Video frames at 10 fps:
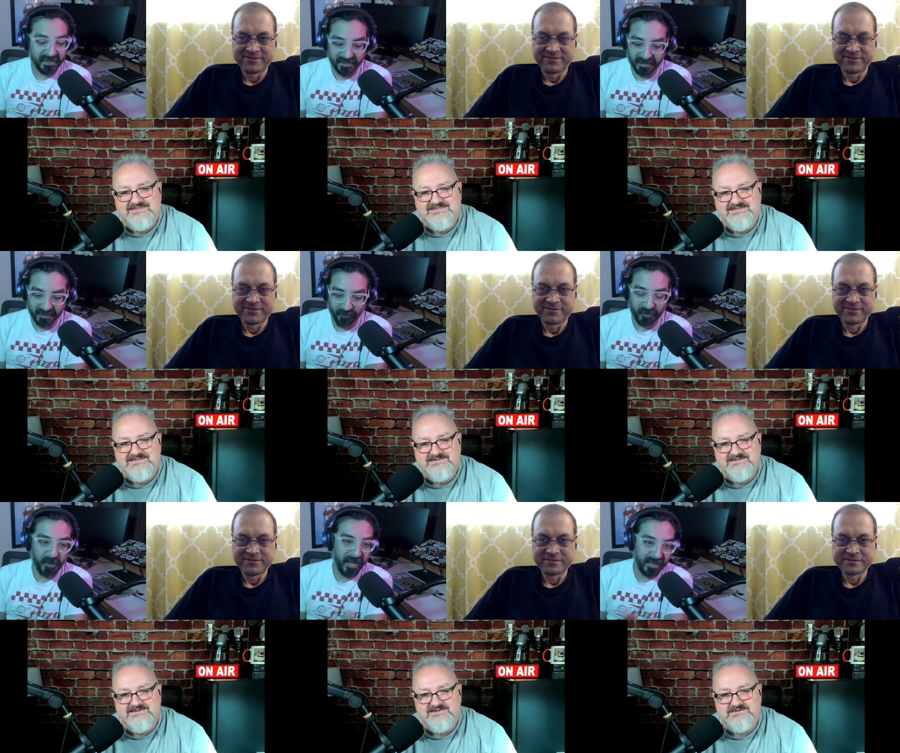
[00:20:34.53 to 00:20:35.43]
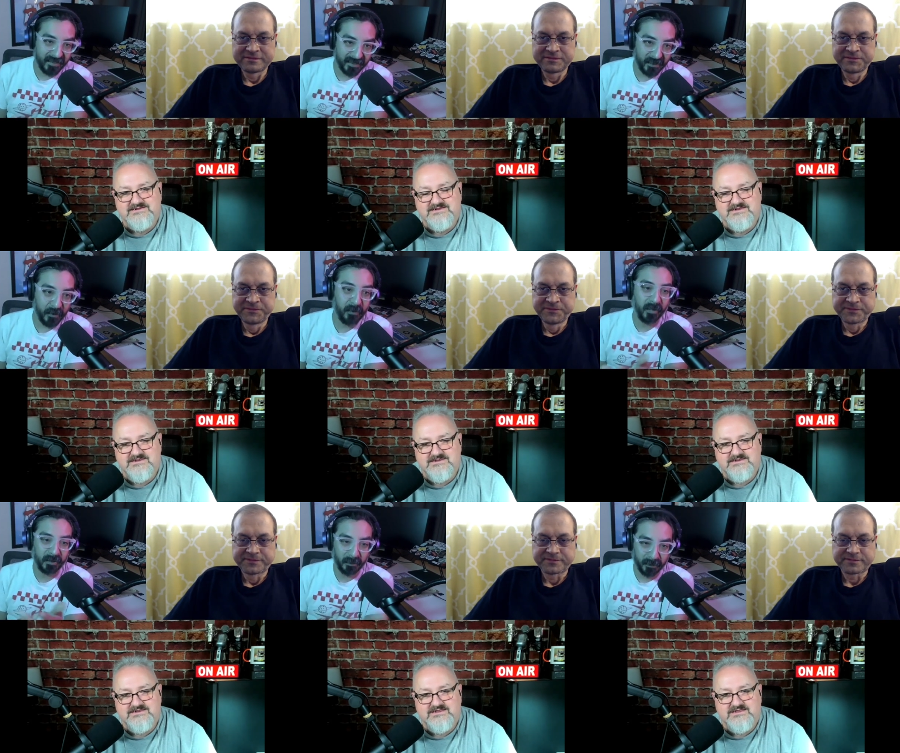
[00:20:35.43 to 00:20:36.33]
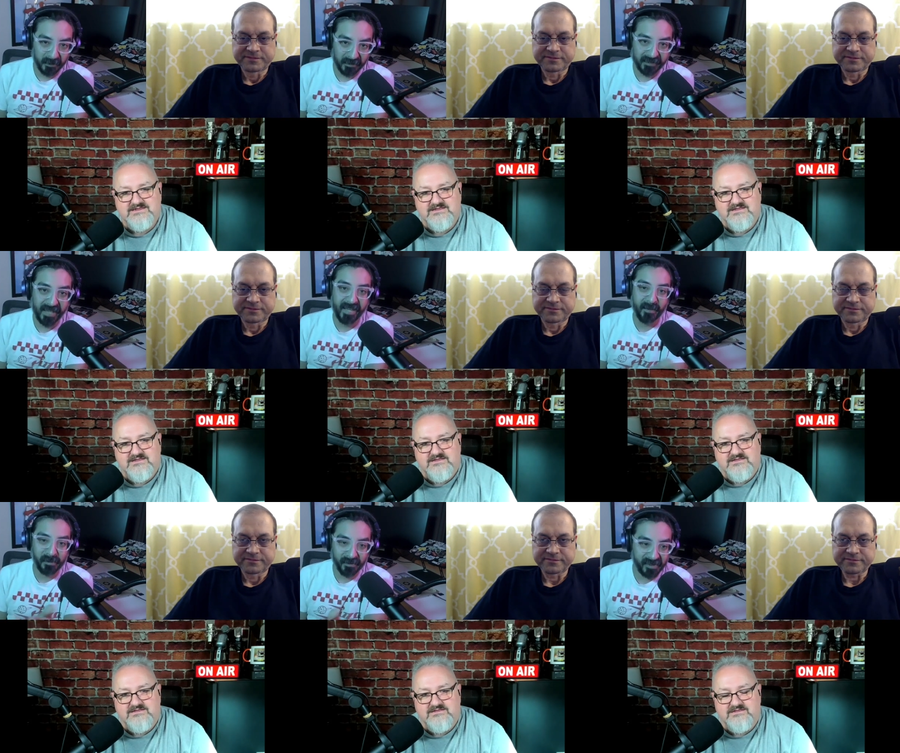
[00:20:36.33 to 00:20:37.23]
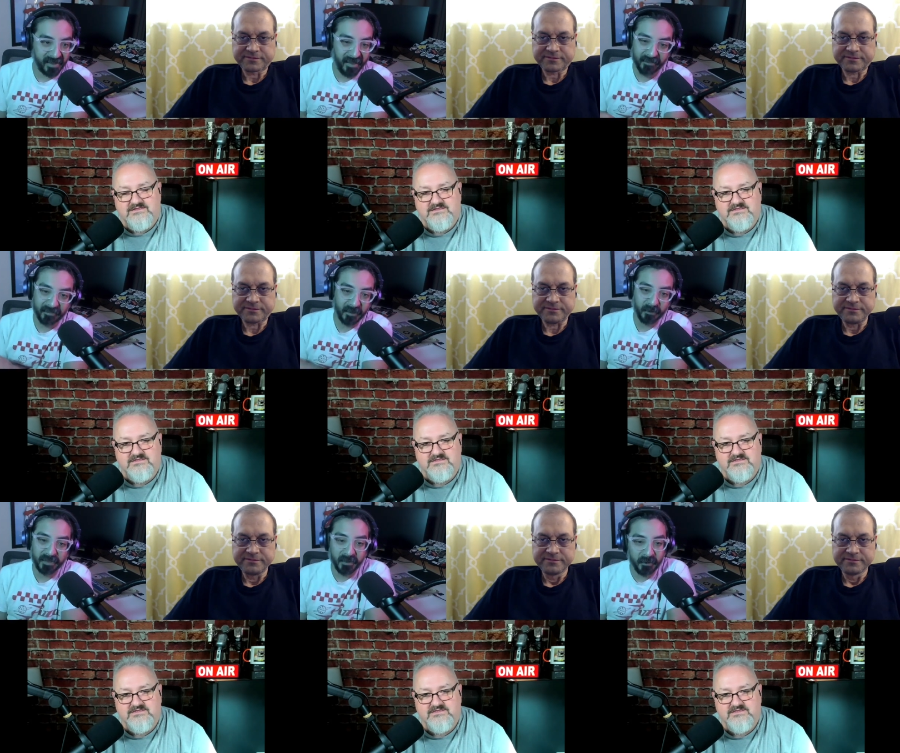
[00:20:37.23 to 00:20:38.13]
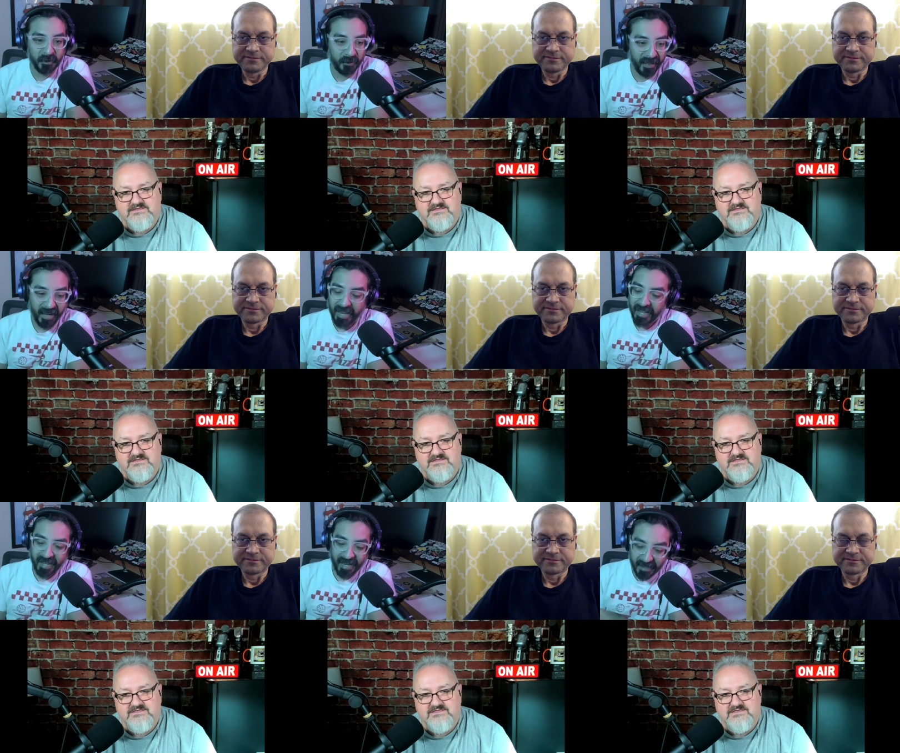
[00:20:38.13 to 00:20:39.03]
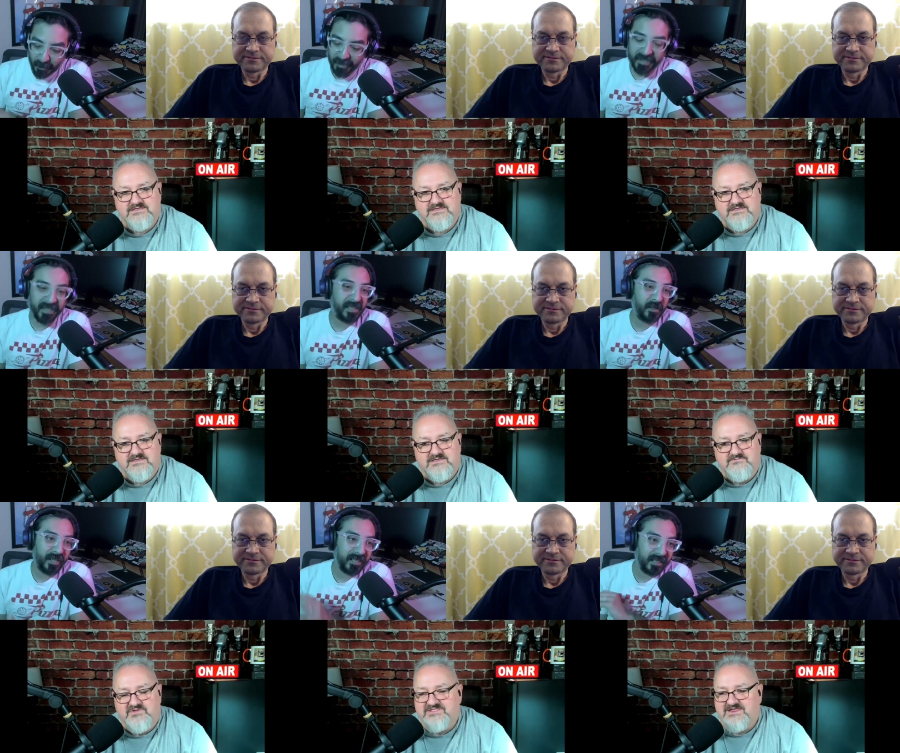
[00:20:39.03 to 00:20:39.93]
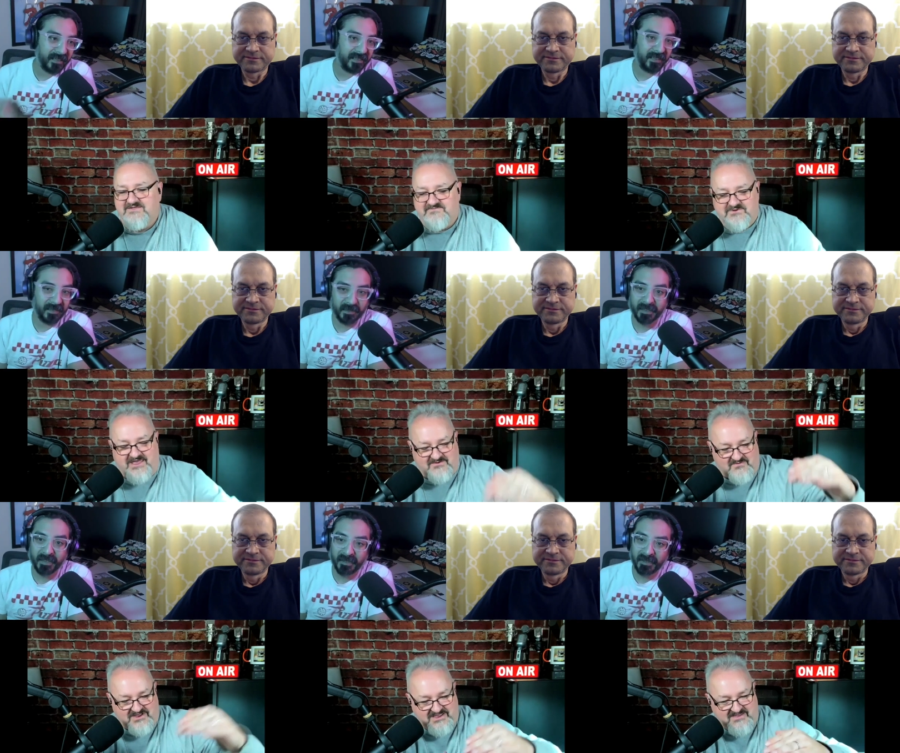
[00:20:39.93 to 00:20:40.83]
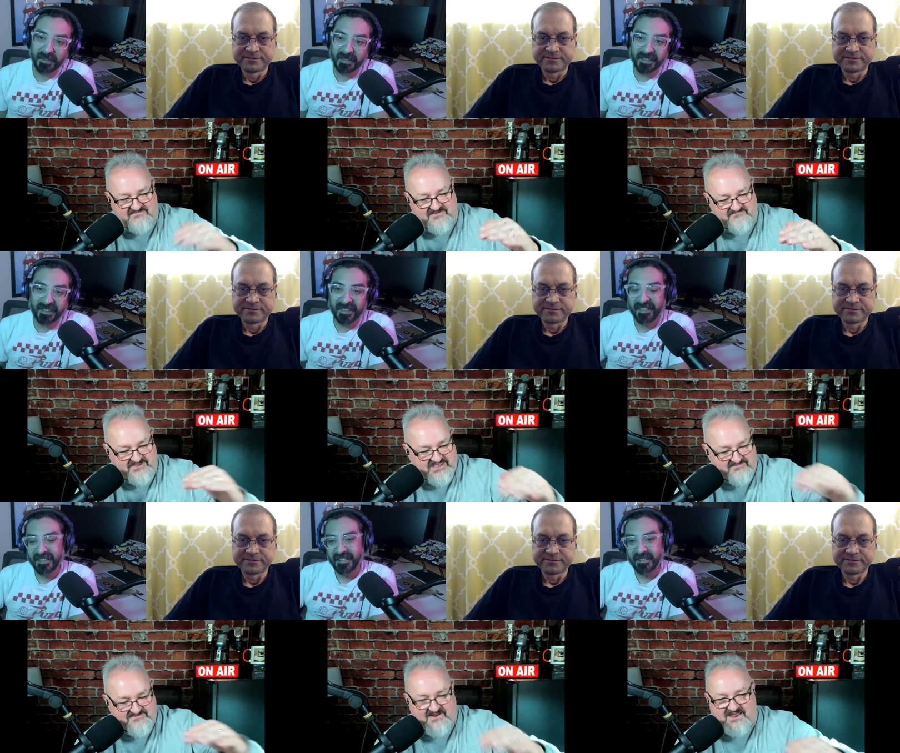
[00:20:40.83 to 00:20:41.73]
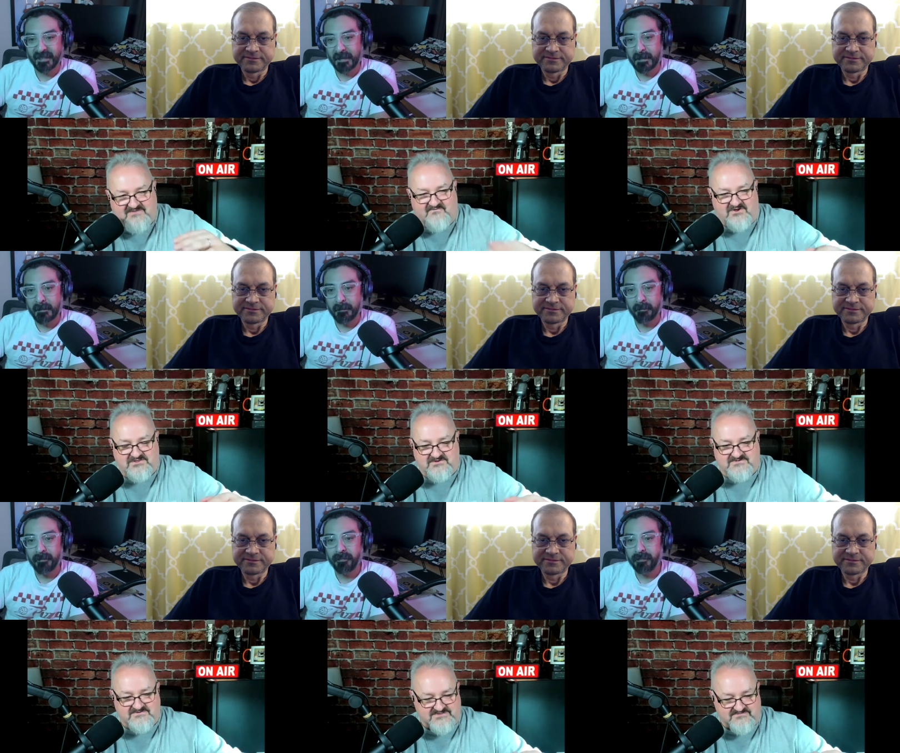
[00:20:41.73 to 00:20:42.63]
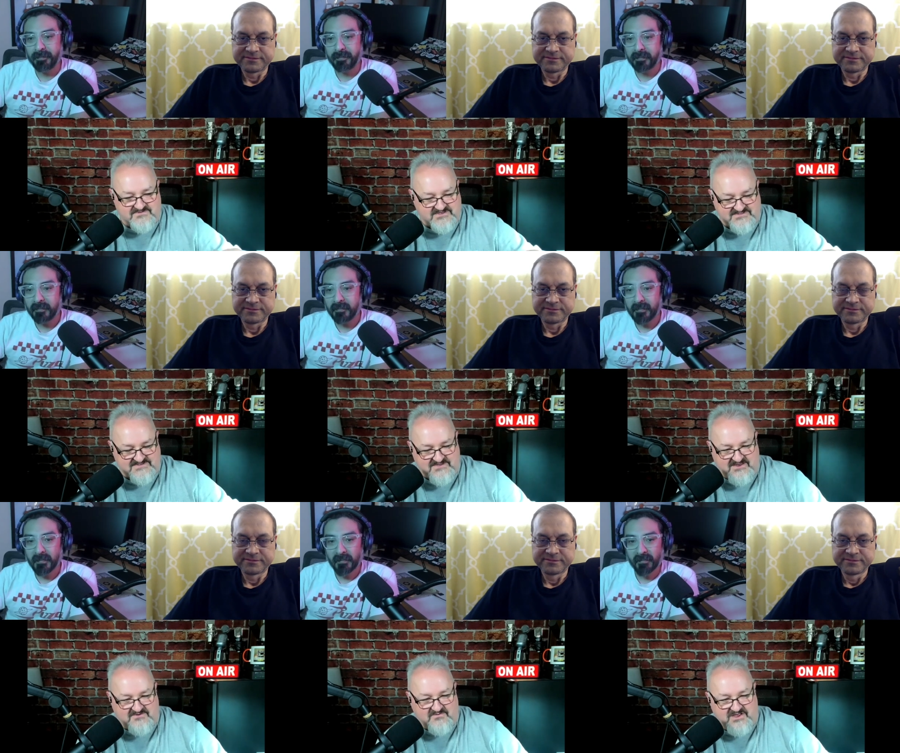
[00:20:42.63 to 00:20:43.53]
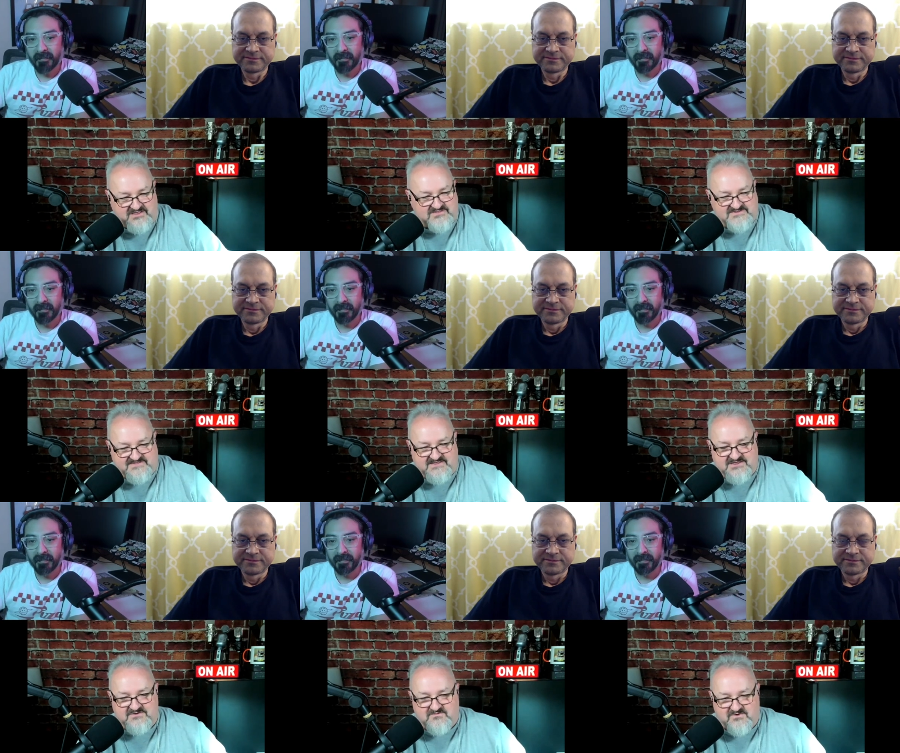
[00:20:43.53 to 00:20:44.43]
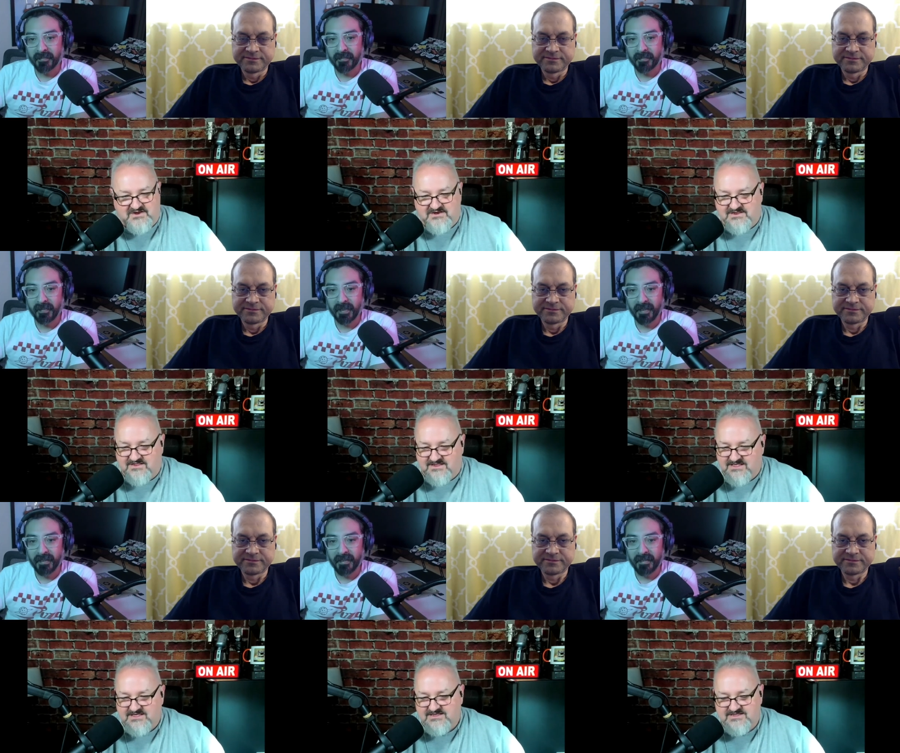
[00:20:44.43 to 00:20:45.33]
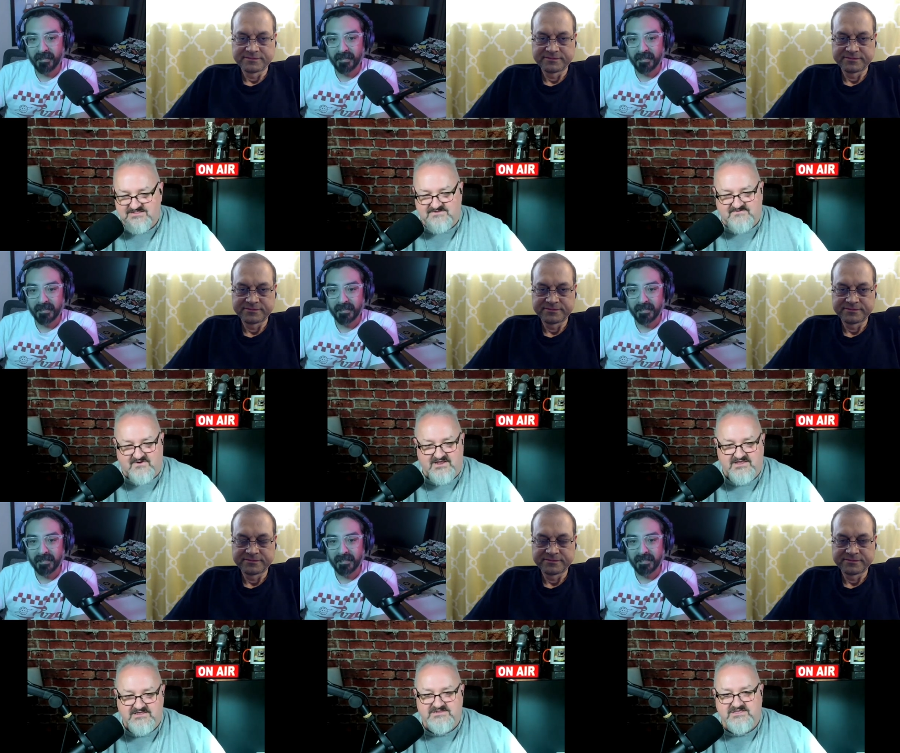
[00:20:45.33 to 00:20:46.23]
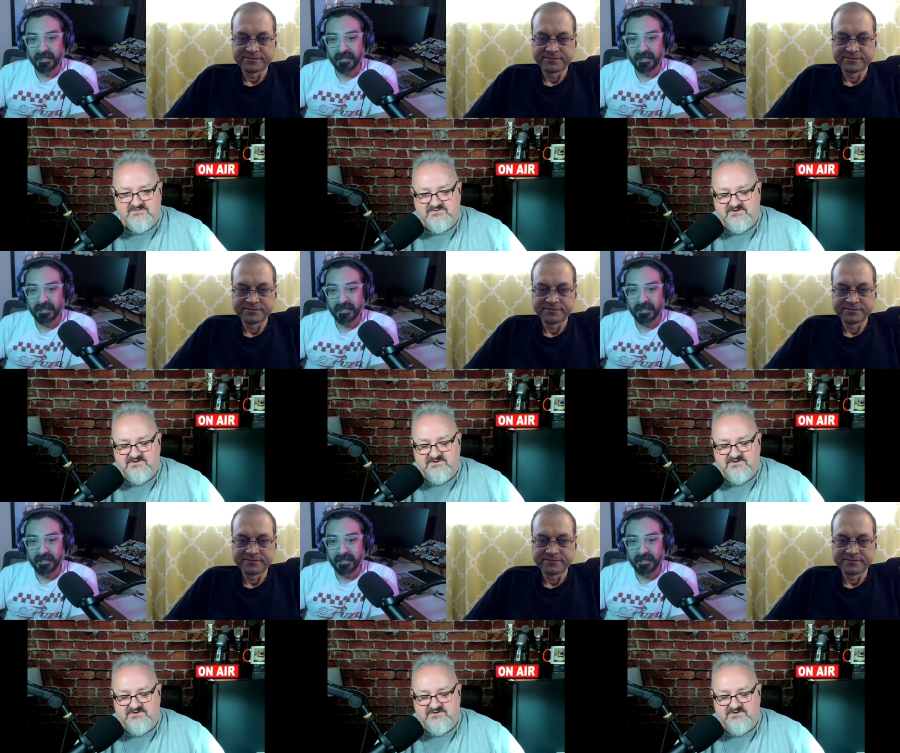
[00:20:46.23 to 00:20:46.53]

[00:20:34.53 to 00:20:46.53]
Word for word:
Speaker 1: to if you had to do multiple tabs of stuff, you would lose track. Anybody that's trying But to, then if to, you had to, a
Speaker 2: way of if it kept track of all your certificates and you had a way this thing could run in the tray and keep